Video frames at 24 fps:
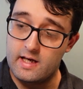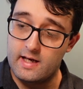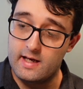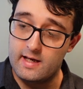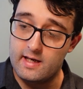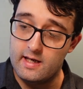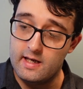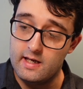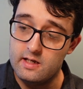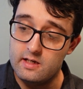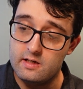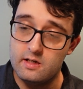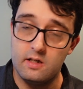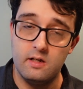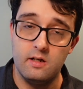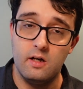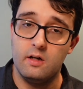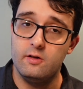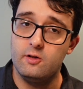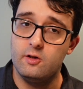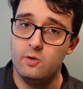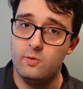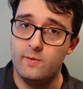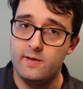he did
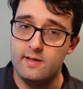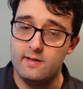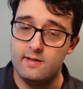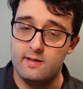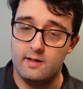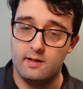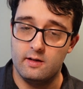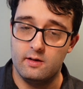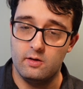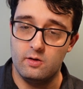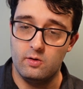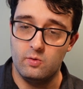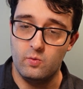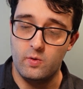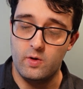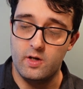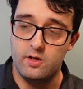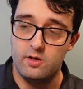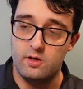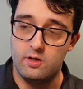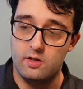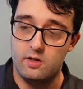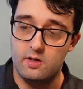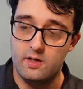not do anything,
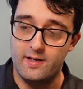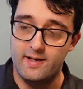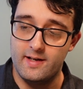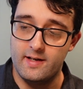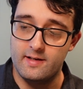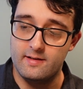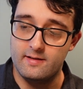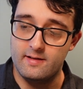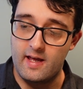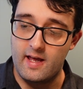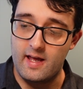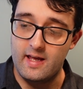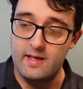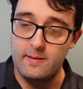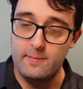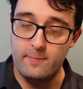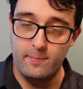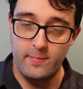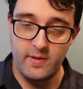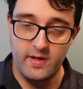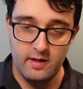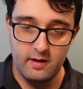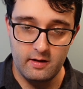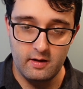which is a
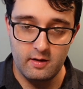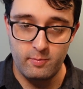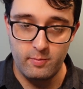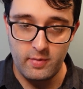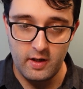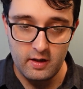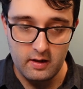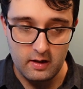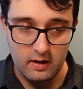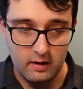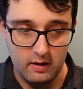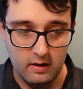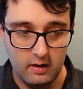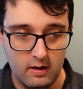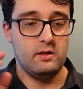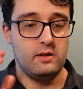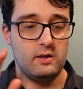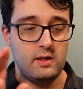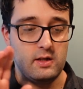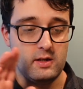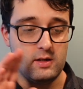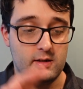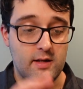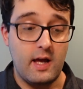big pity.
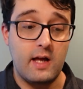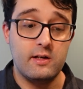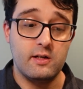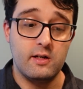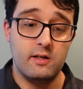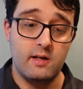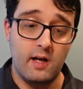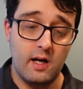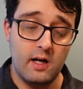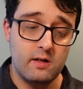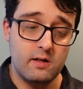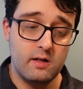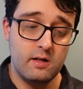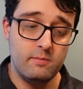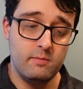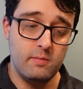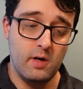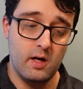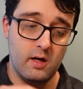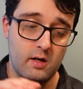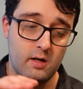The Sagittarium,